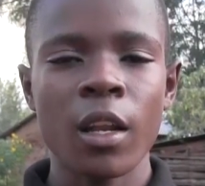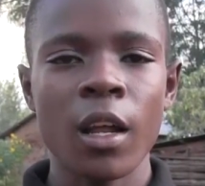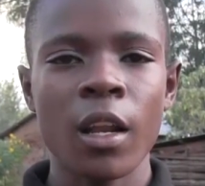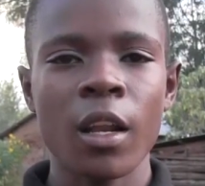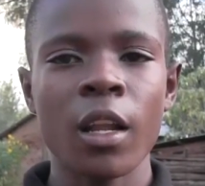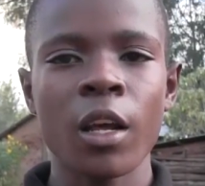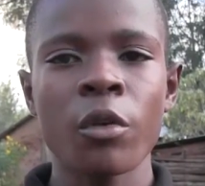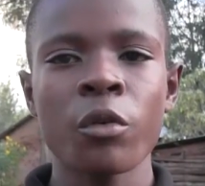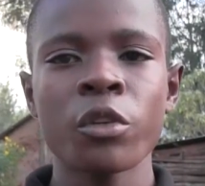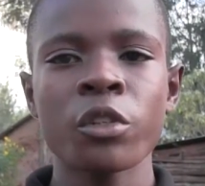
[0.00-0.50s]

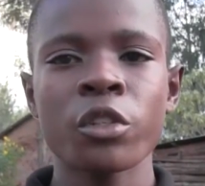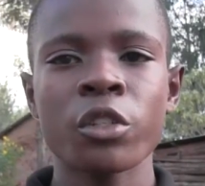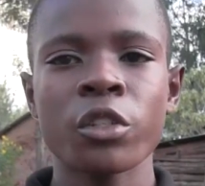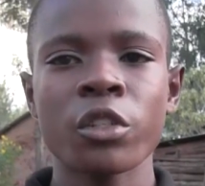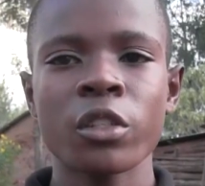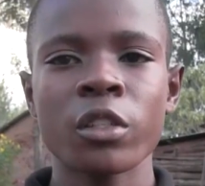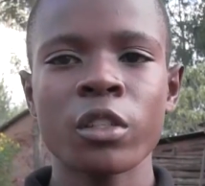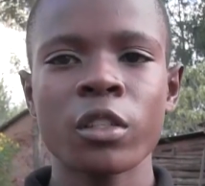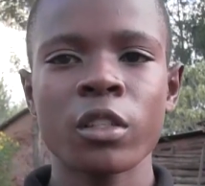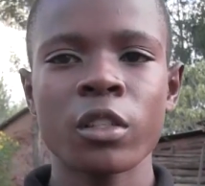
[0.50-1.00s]
and I
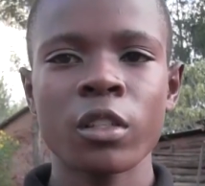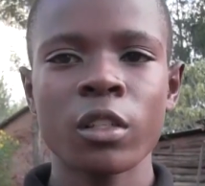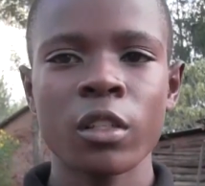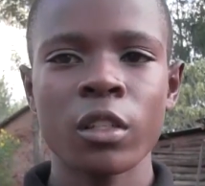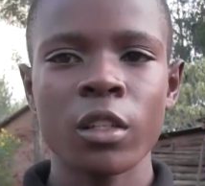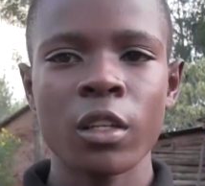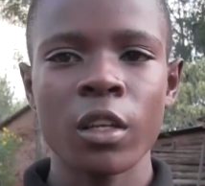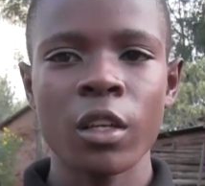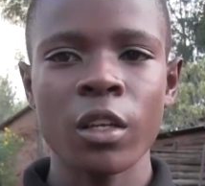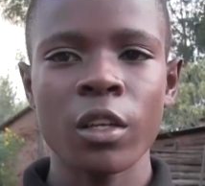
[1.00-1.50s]
wish
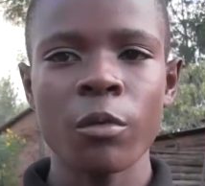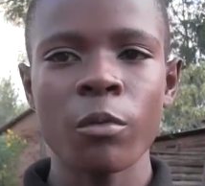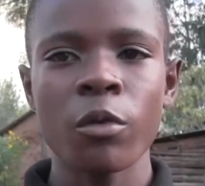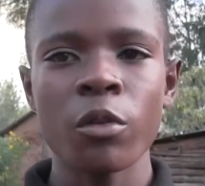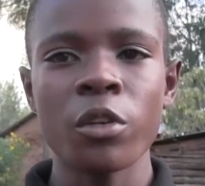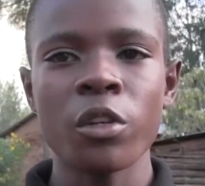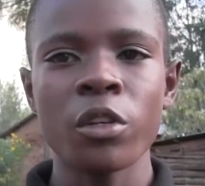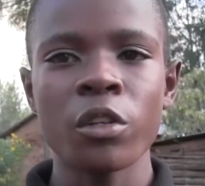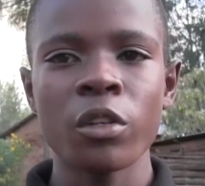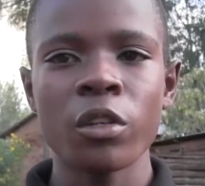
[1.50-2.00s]

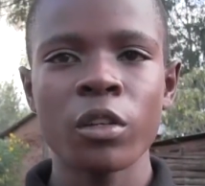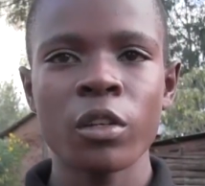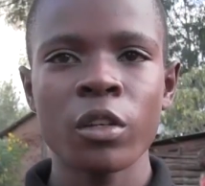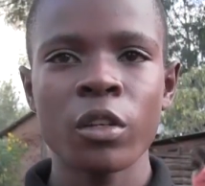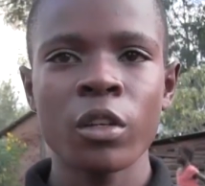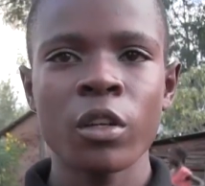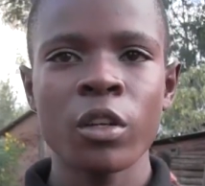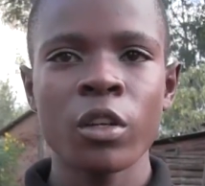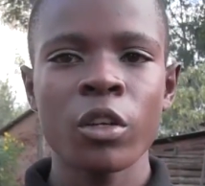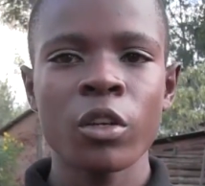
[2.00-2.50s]
anybody
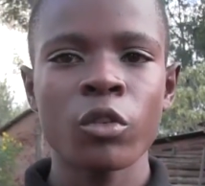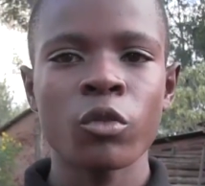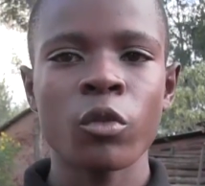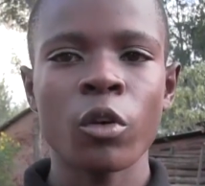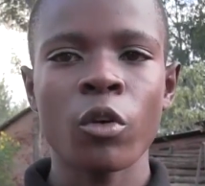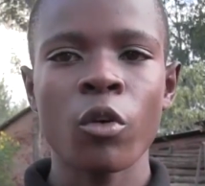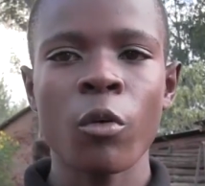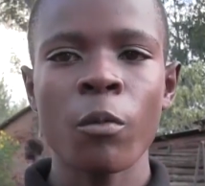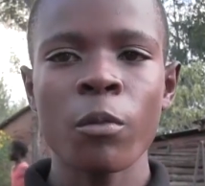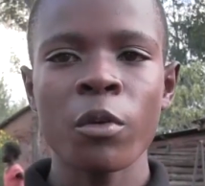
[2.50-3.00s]
to
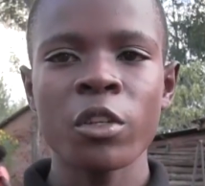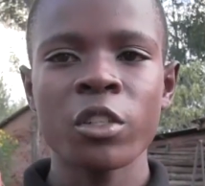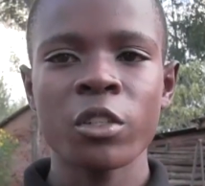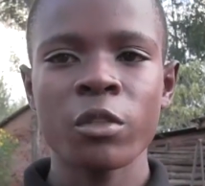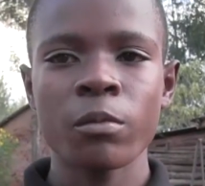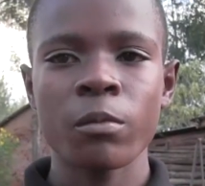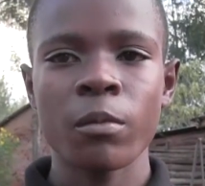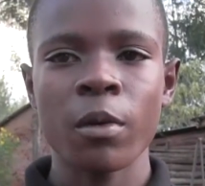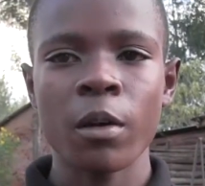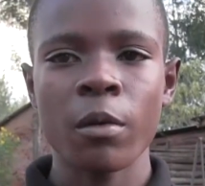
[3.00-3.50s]

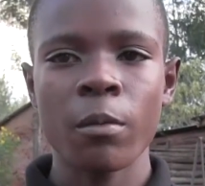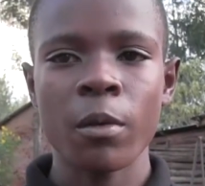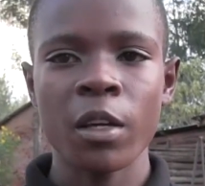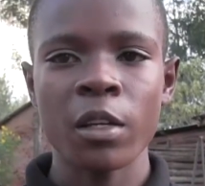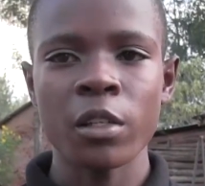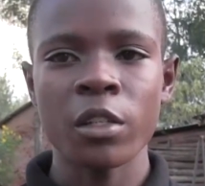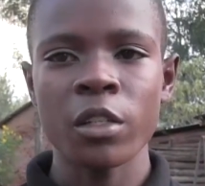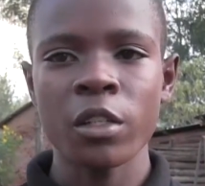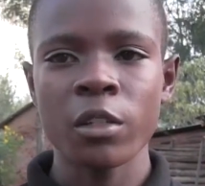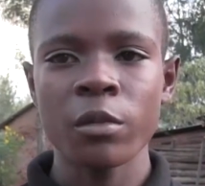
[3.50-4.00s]
accomplish
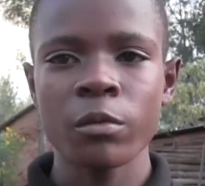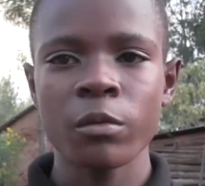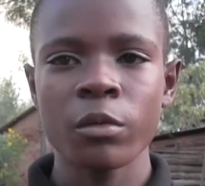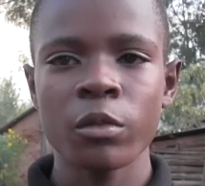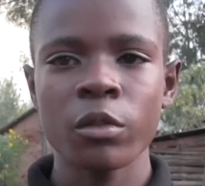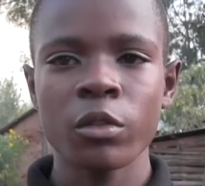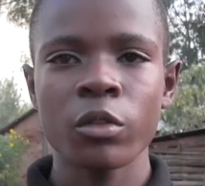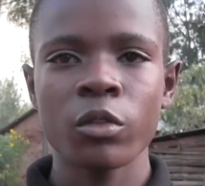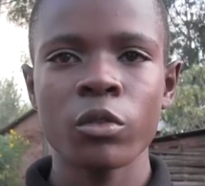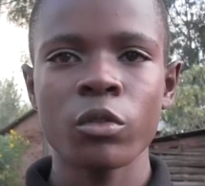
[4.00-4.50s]
my
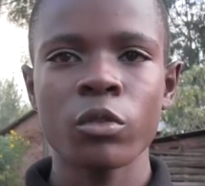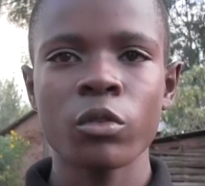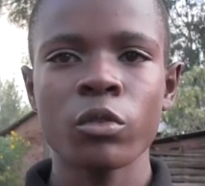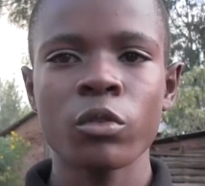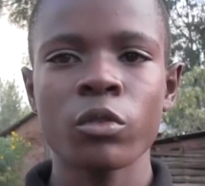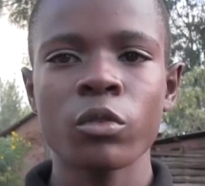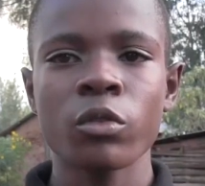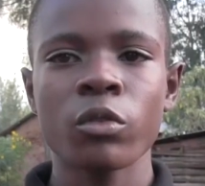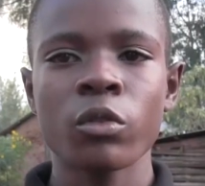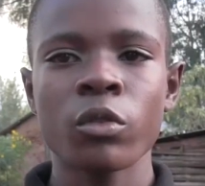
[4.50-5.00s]
dream
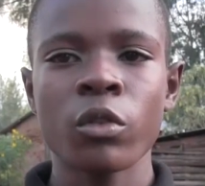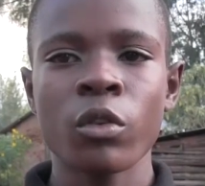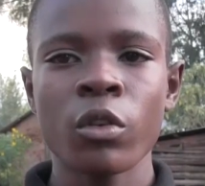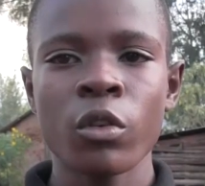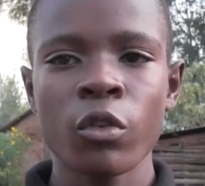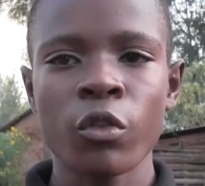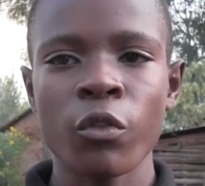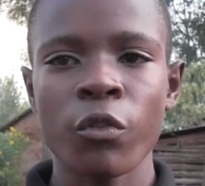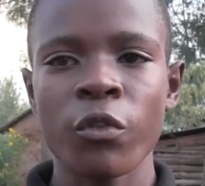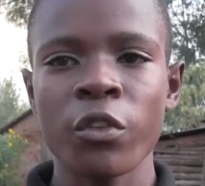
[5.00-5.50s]

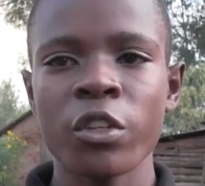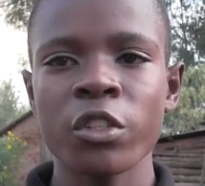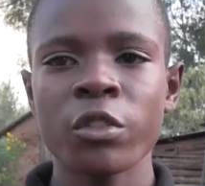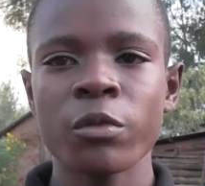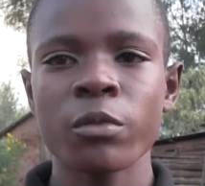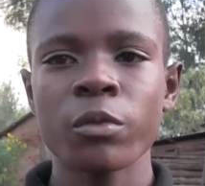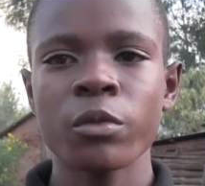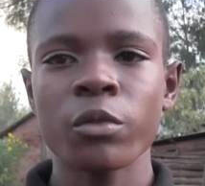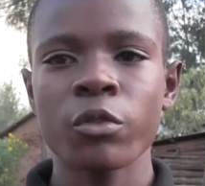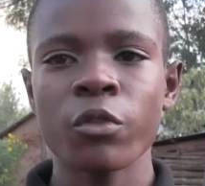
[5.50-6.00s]
to
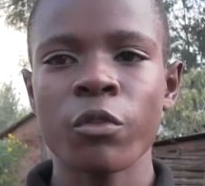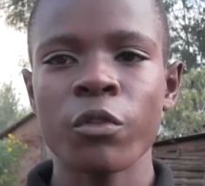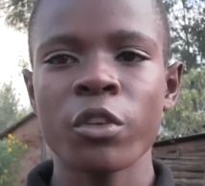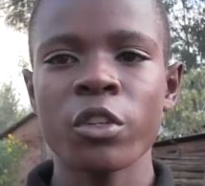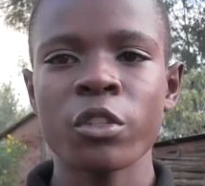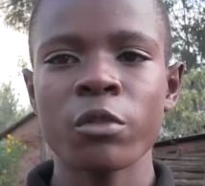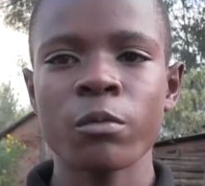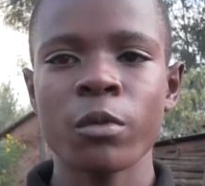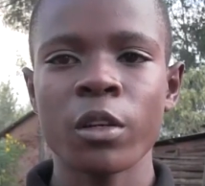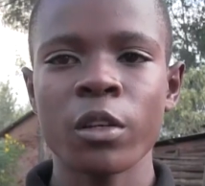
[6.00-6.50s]
finish
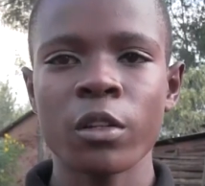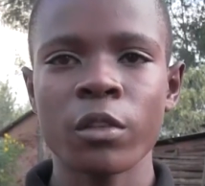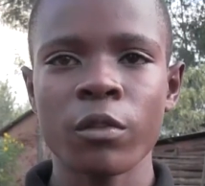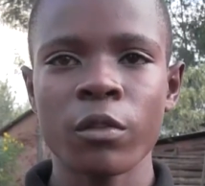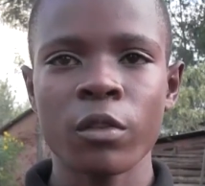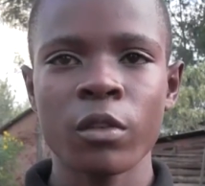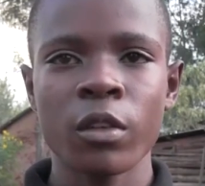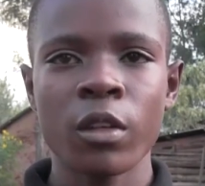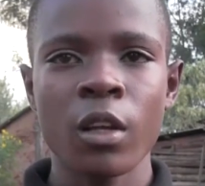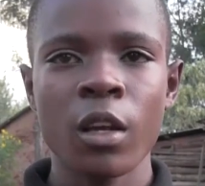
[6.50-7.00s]
my
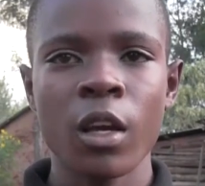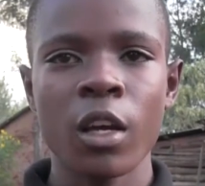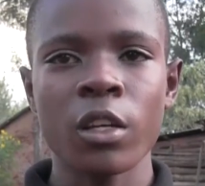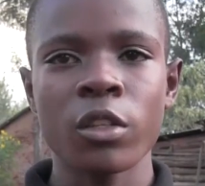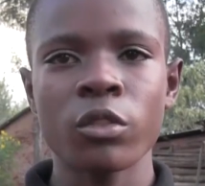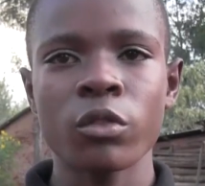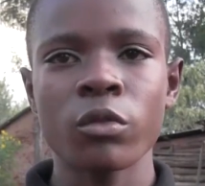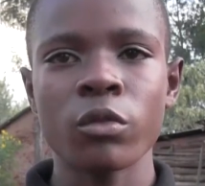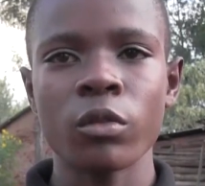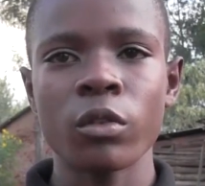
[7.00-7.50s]
high
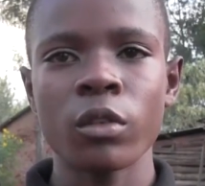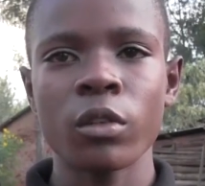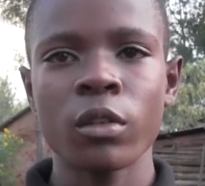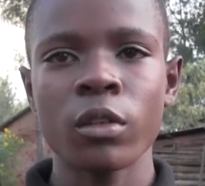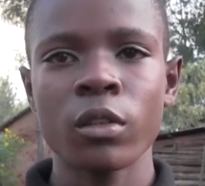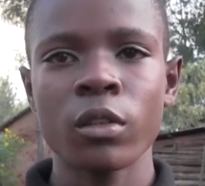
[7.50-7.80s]
school.